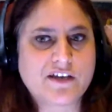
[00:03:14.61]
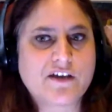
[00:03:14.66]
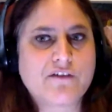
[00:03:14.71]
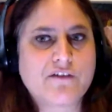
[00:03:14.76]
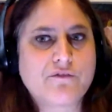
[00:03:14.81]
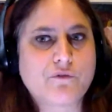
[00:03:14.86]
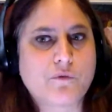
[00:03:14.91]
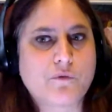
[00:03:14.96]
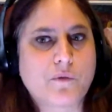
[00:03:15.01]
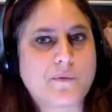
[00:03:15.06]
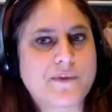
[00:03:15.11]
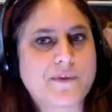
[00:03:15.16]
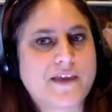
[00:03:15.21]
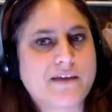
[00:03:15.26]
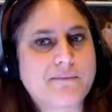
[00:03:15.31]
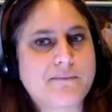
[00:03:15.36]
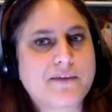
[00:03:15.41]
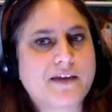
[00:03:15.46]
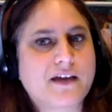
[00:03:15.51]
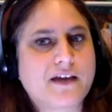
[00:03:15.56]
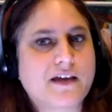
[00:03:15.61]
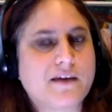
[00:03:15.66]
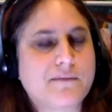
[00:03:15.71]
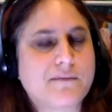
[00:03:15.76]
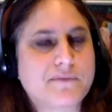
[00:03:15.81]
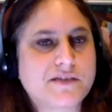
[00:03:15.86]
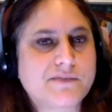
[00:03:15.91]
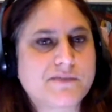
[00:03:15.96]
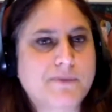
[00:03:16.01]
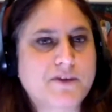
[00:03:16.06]
for what would then
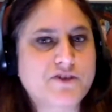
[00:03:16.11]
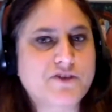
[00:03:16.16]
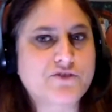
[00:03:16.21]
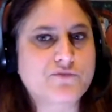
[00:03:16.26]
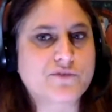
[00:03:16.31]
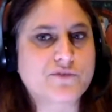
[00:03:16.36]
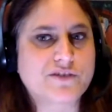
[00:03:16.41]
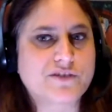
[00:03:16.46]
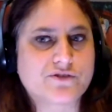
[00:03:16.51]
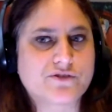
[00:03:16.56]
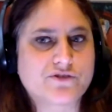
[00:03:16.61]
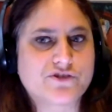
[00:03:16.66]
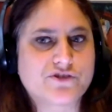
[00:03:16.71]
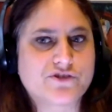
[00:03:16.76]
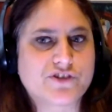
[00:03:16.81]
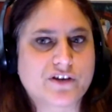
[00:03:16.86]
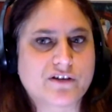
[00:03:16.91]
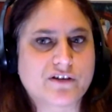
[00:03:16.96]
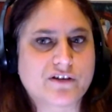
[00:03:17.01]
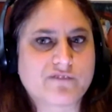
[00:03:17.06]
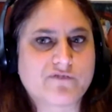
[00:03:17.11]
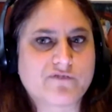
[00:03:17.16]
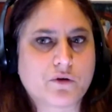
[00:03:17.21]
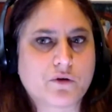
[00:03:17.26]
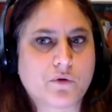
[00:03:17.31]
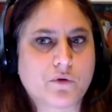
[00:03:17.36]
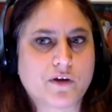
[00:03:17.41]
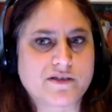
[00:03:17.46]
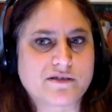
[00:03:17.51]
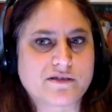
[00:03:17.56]
become the Special Research Center for
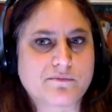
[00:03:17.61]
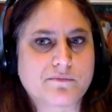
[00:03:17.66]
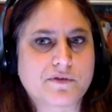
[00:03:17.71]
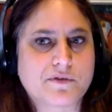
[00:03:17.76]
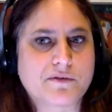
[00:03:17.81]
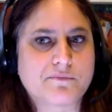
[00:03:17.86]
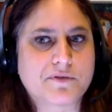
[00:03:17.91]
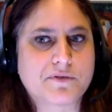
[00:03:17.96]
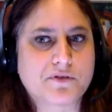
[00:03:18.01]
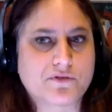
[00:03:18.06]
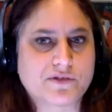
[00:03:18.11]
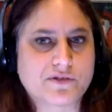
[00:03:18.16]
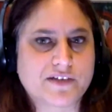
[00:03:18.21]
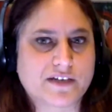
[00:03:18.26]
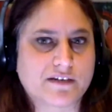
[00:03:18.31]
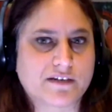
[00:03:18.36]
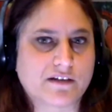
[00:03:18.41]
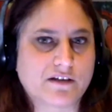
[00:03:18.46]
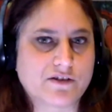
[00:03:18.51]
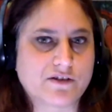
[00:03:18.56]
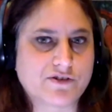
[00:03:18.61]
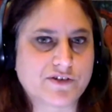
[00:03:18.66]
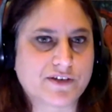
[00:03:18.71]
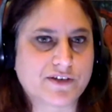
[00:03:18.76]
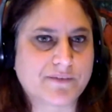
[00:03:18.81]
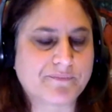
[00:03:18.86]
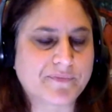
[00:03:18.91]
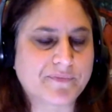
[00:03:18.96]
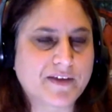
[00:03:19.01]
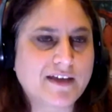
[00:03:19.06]
Quantum Computer
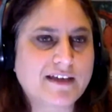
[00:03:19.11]
Technology,